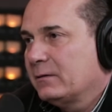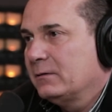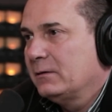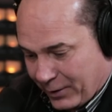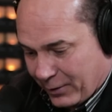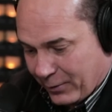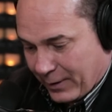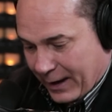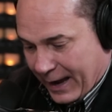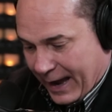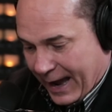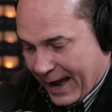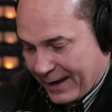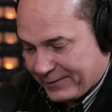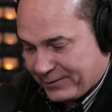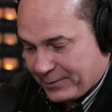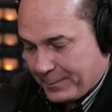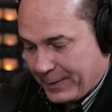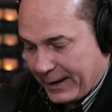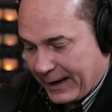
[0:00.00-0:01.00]
So
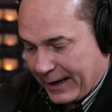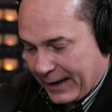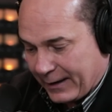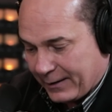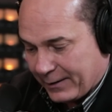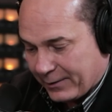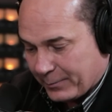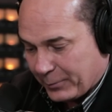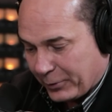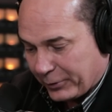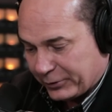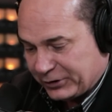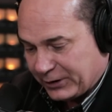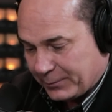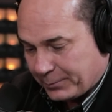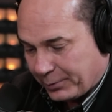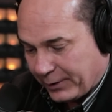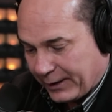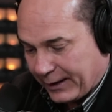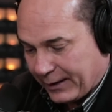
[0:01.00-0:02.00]
as a band, an
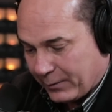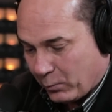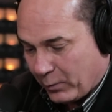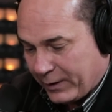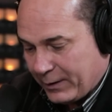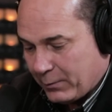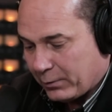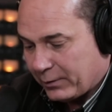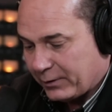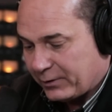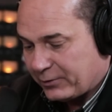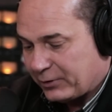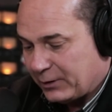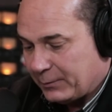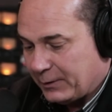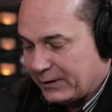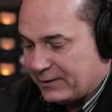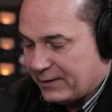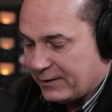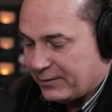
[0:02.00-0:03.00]
emerging brand, we were
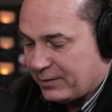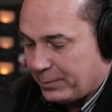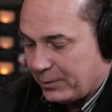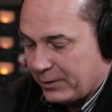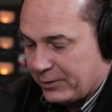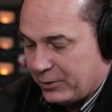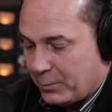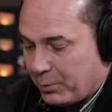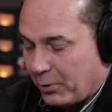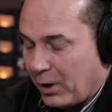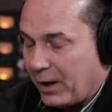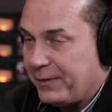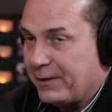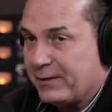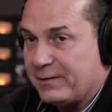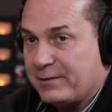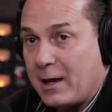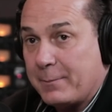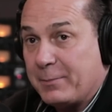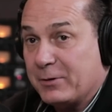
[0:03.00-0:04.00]
extremely disciplined. You brought
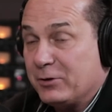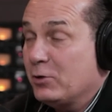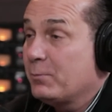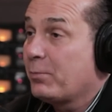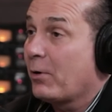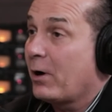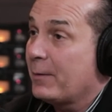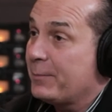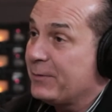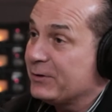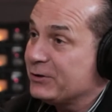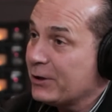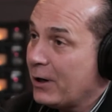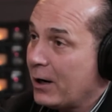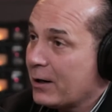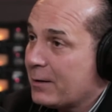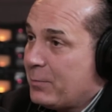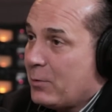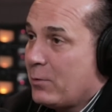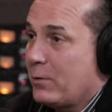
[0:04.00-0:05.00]
this up, and you brought up the
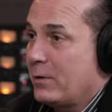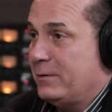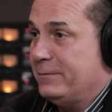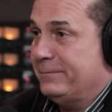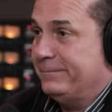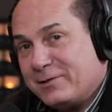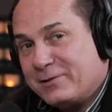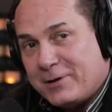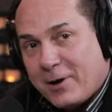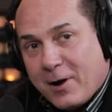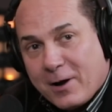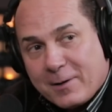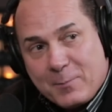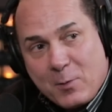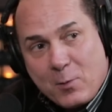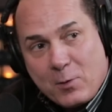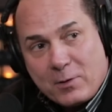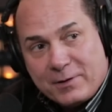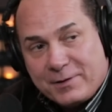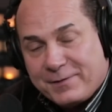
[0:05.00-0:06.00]
chalkboard. This
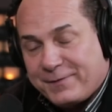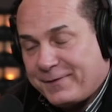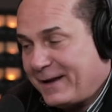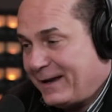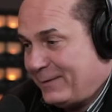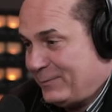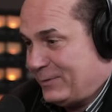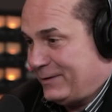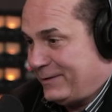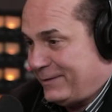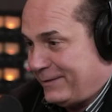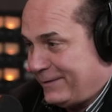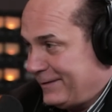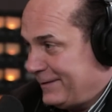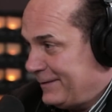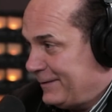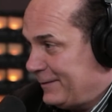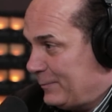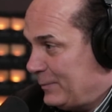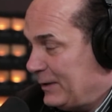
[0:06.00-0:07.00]
chalkboard is famous
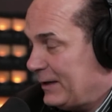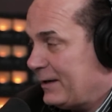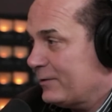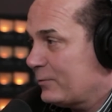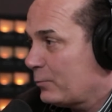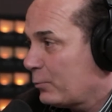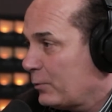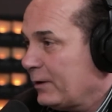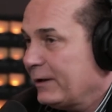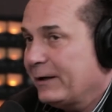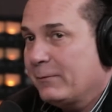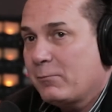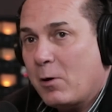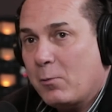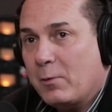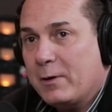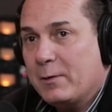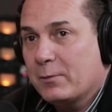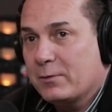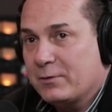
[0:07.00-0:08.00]
because really what
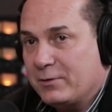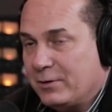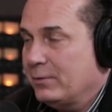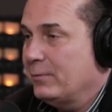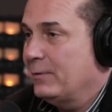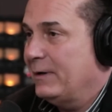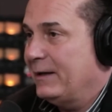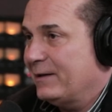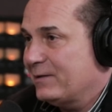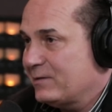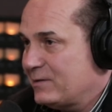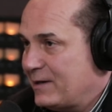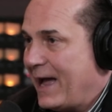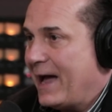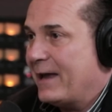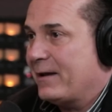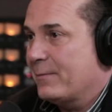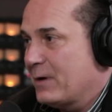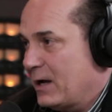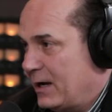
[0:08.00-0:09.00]
we were doing is
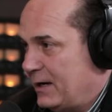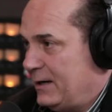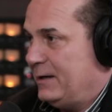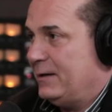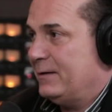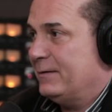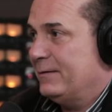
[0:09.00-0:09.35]
data mining.